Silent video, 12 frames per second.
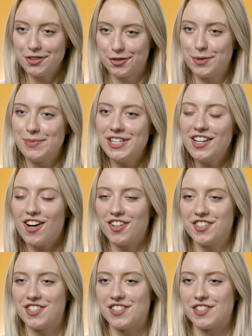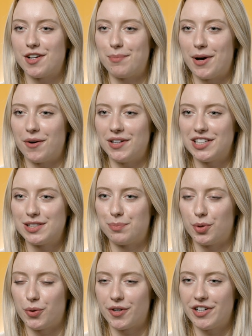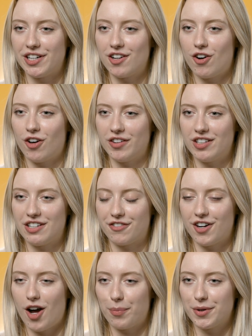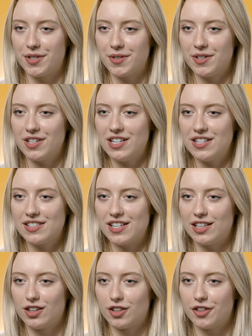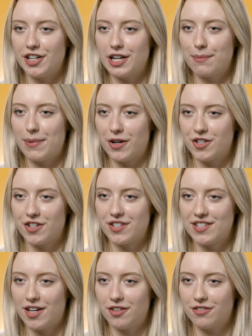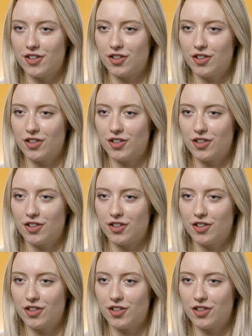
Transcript: for me college is about exploring all the different opportunities and learning about yourself